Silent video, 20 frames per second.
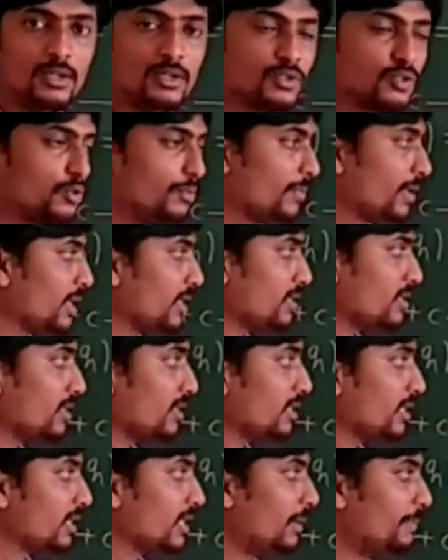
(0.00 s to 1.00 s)
So
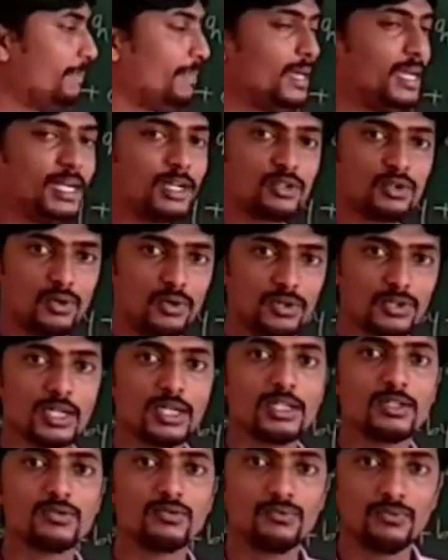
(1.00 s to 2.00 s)
means the complete solution
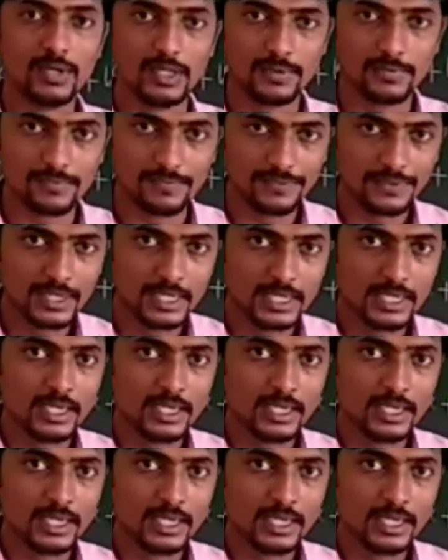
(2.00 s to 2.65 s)
is 1.